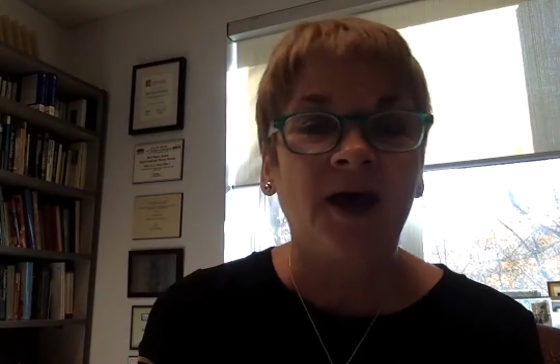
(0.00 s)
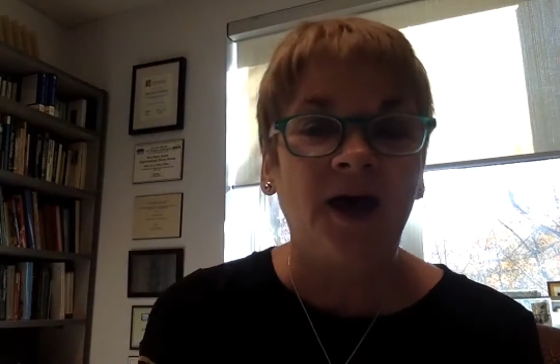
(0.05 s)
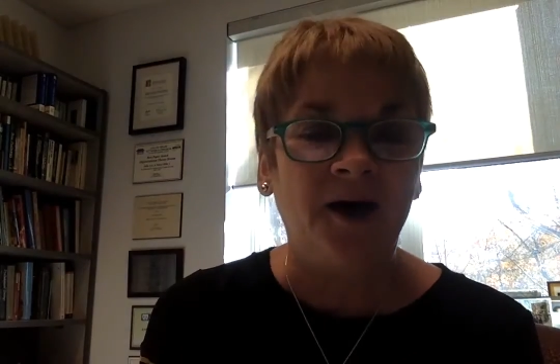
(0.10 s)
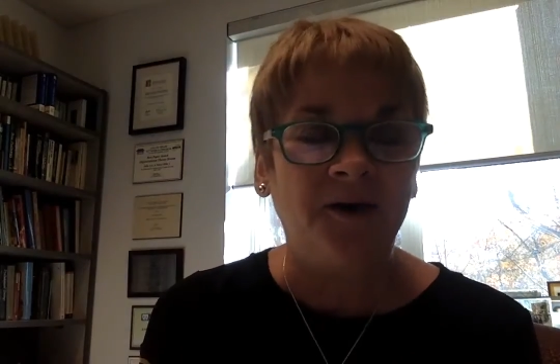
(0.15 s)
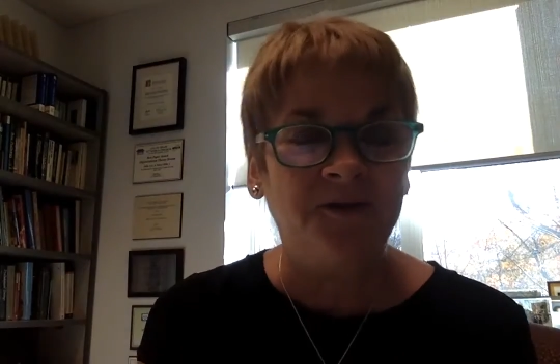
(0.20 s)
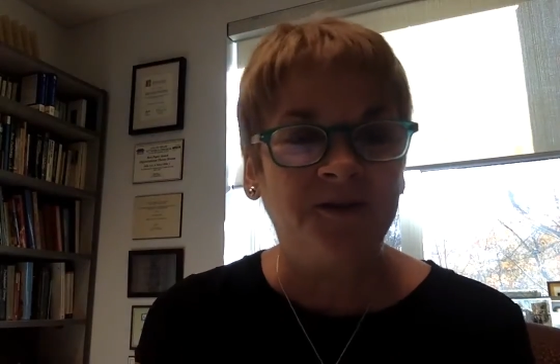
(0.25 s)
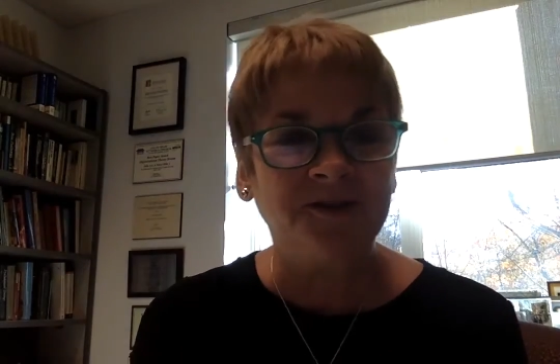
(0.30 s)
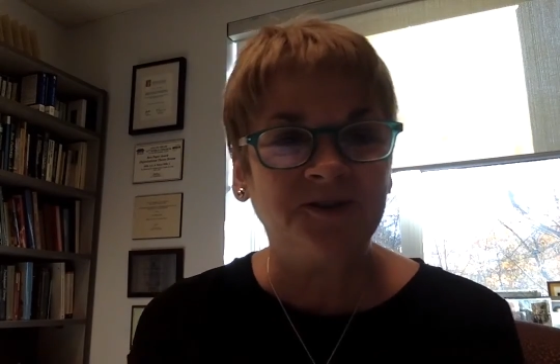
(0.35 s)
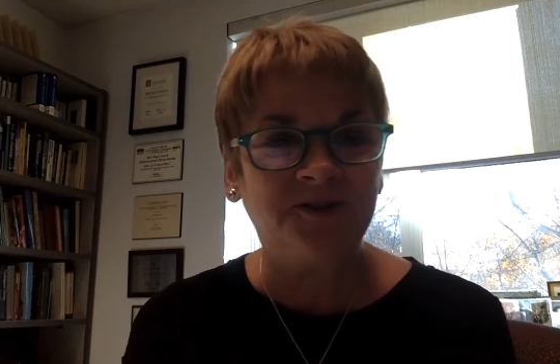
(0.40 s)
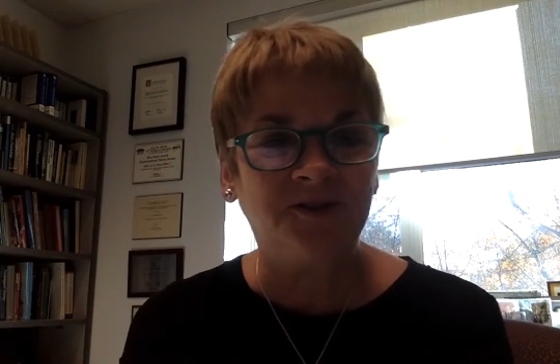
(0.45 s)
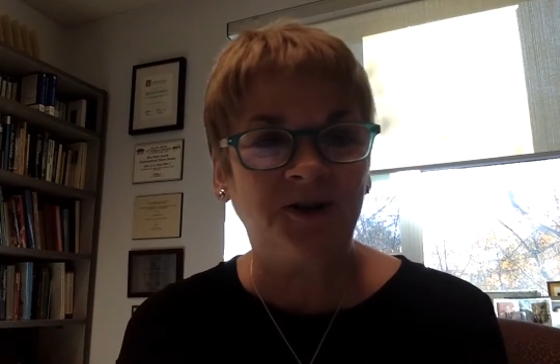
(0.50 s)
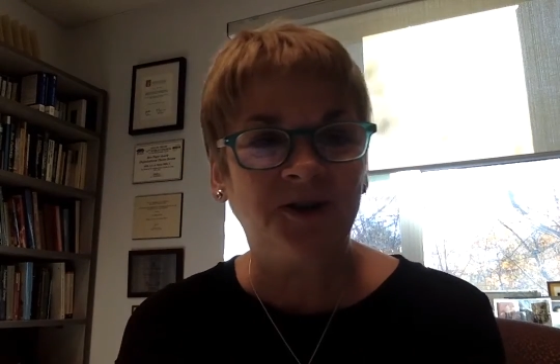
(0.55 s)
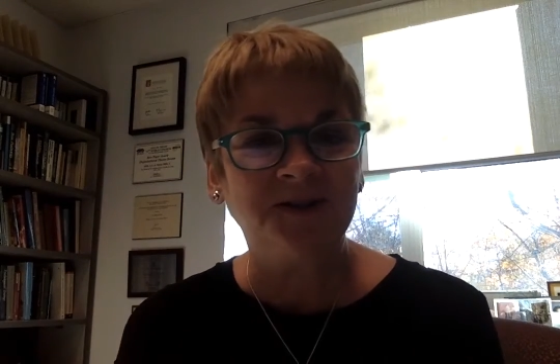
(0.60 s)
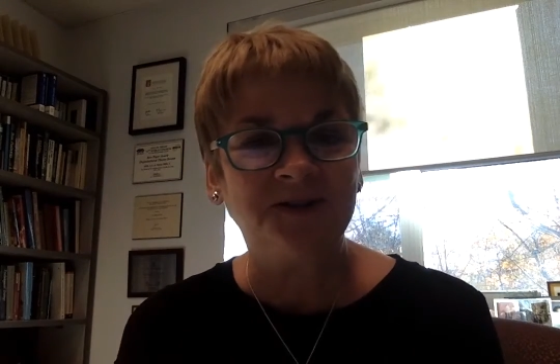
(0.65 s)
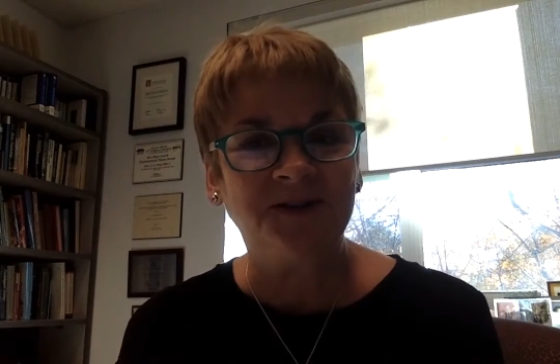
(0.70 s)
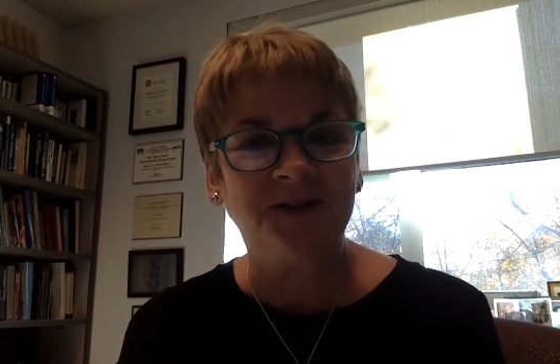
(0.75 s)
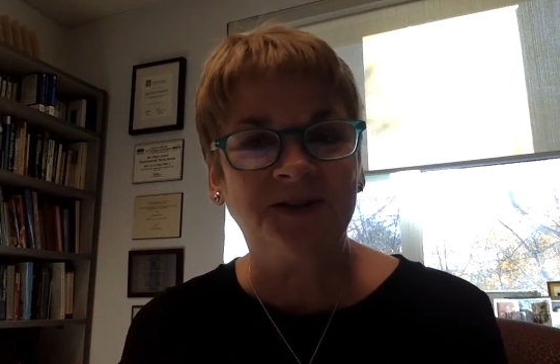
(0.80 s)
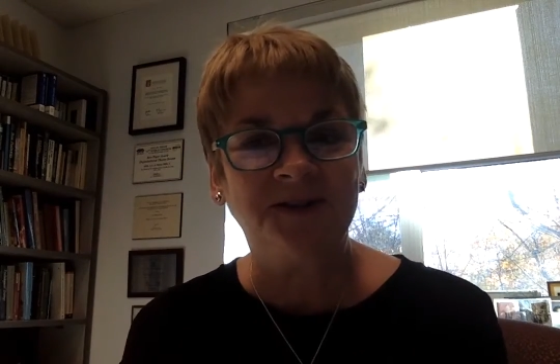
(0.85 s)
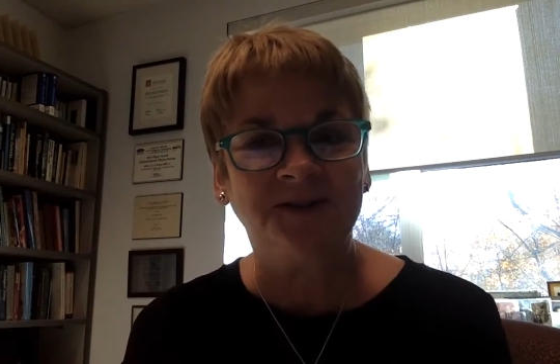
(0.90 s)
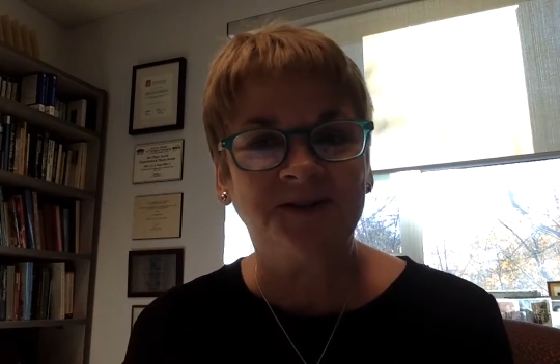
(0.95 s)
how this
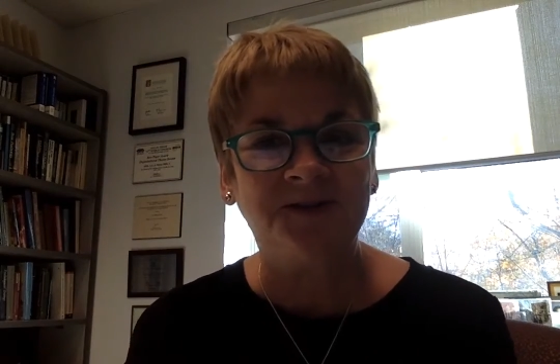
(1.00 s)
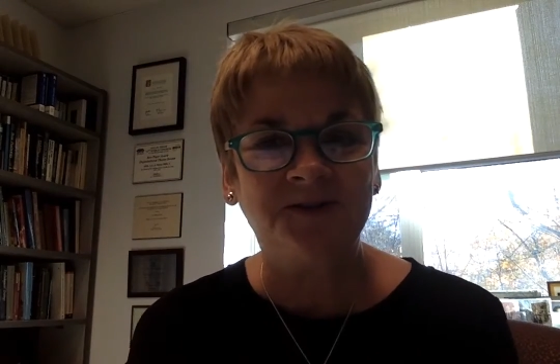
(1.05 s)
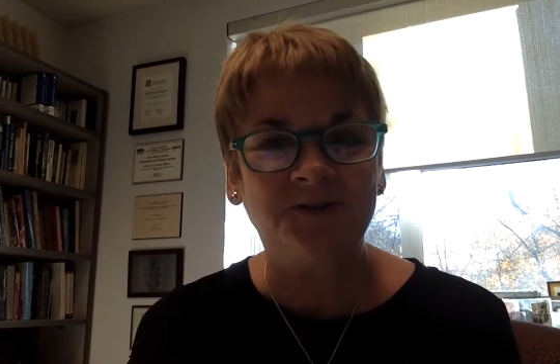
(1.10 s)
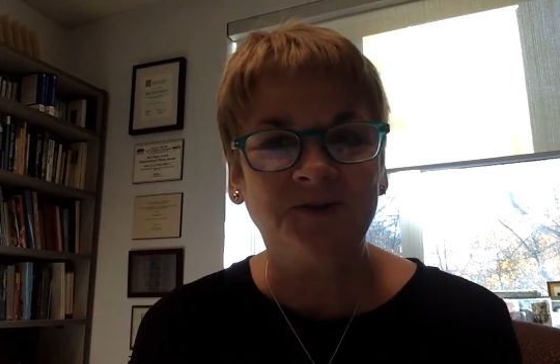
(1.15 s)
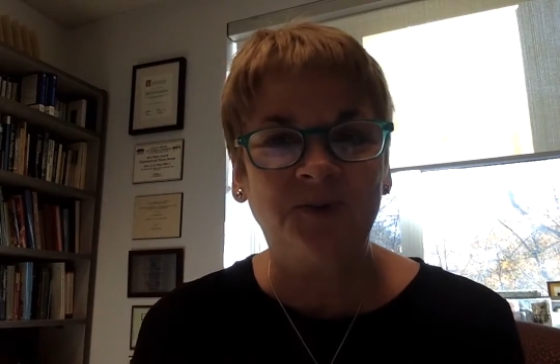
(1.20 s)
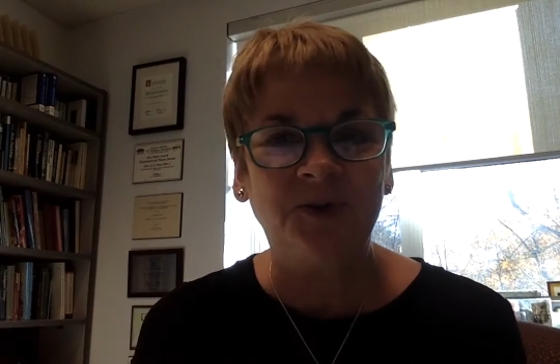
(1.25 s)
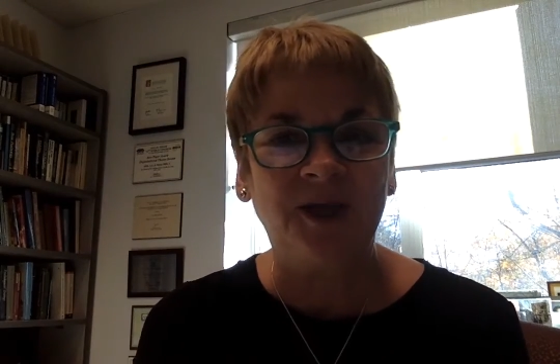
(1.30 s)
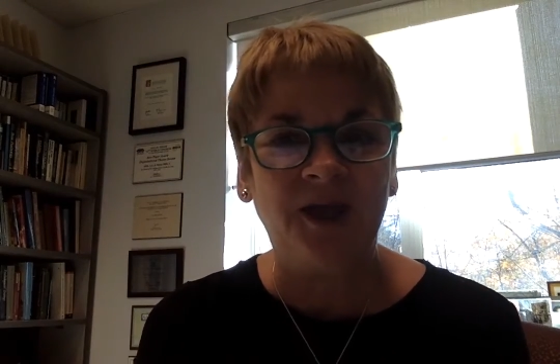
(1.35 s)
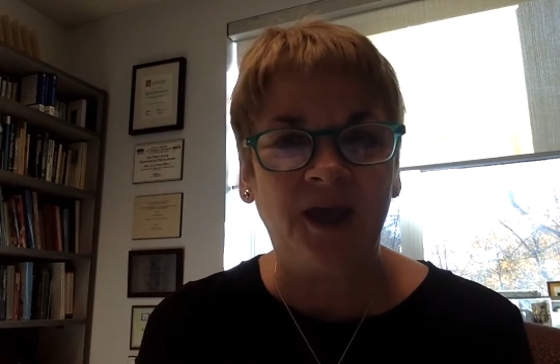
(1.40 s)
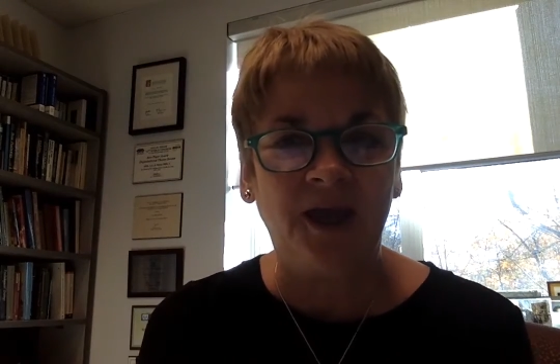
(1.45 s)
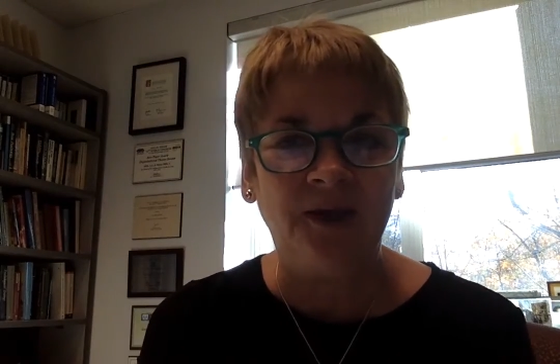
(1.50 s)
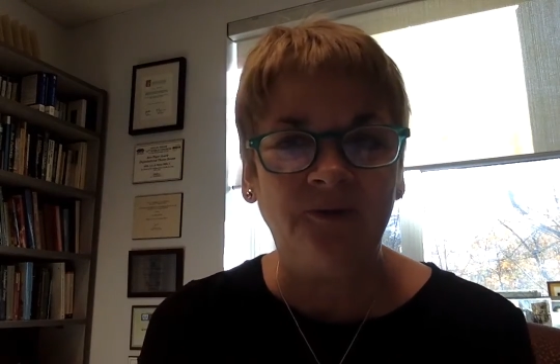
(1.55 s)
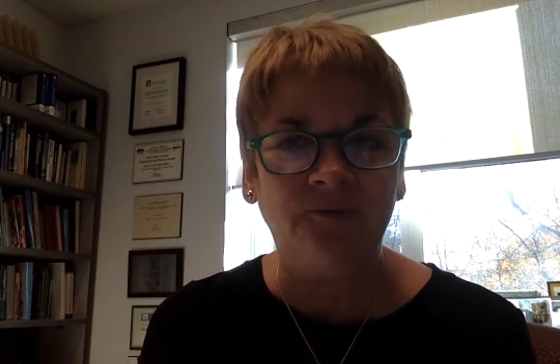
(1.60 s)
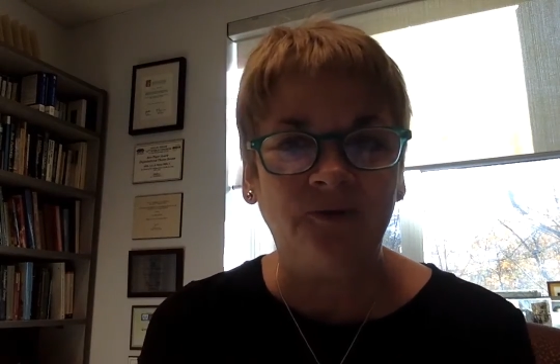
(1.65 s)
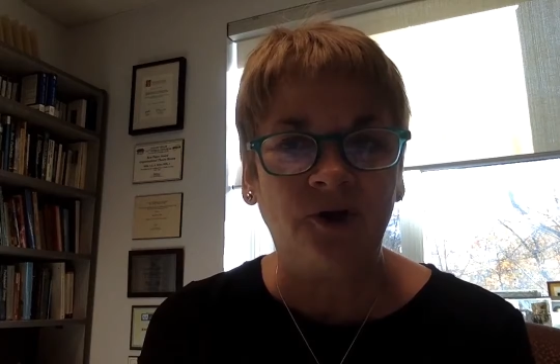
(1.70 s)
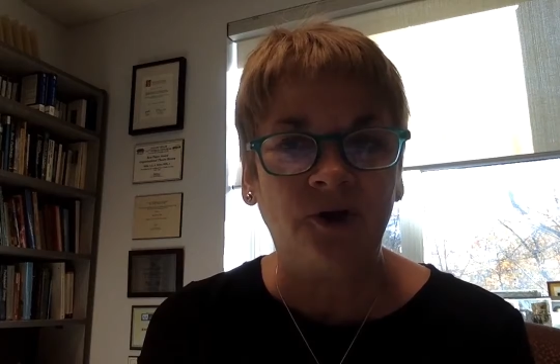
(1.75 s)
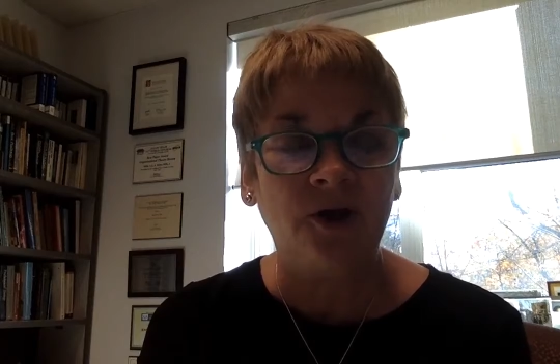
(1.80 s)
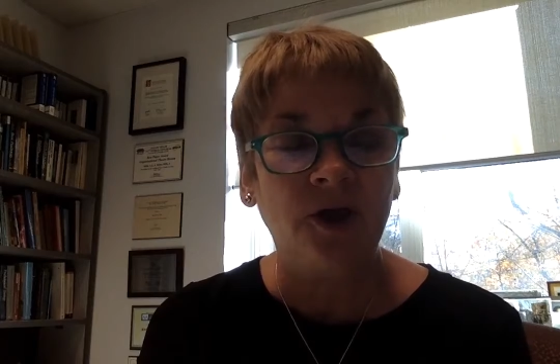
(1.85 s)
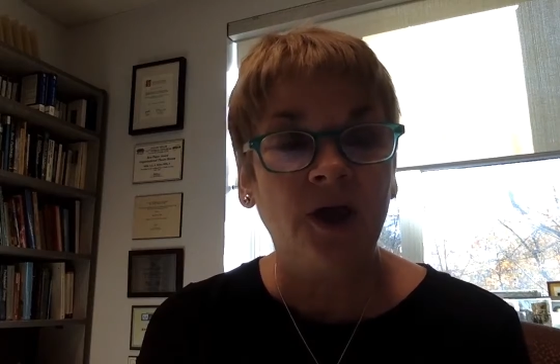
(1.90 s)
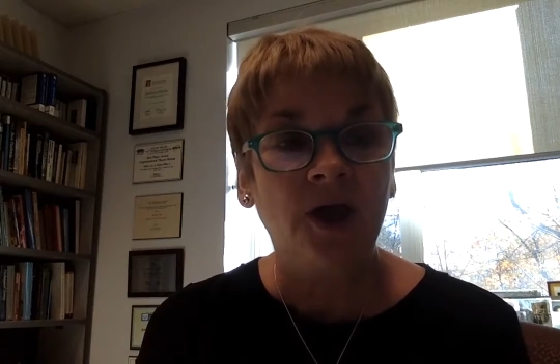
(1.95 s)
translates into
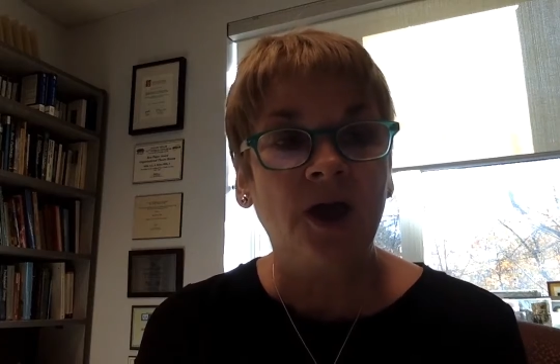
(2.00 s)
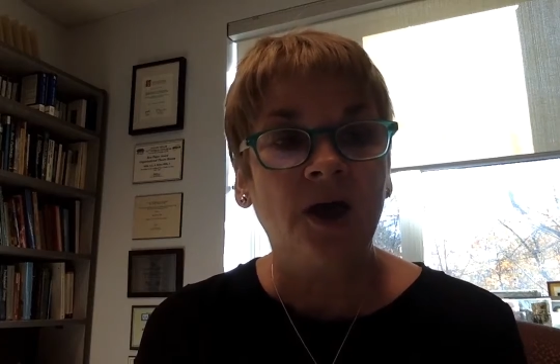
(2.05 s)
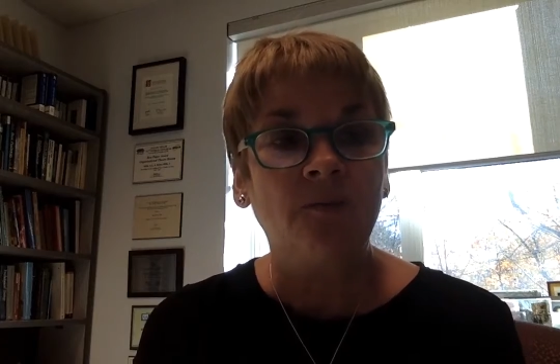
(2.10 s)
behavior.